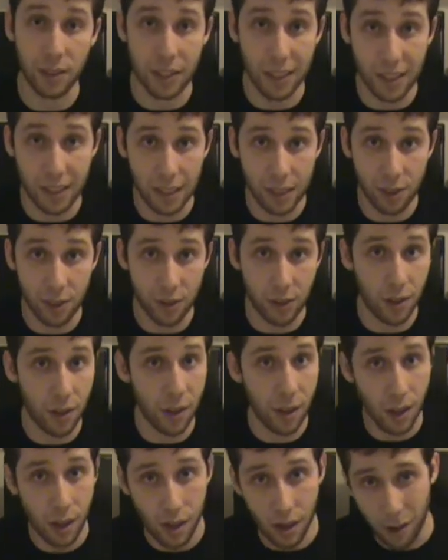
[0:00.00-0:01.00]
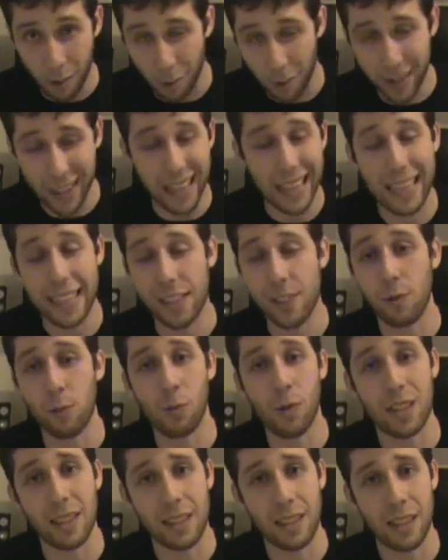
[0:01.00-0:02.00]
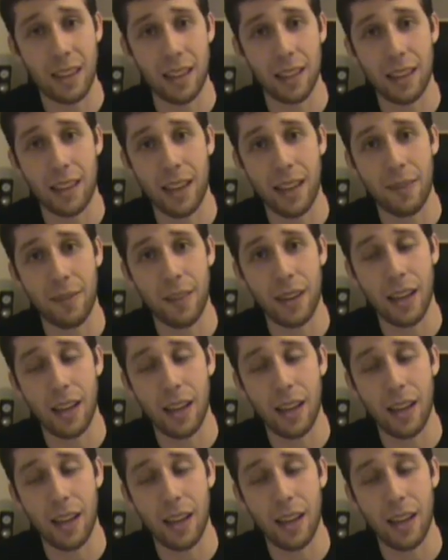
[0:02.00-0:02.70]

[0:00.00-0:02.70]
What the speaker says: decision. With Edge, it wasn't like that.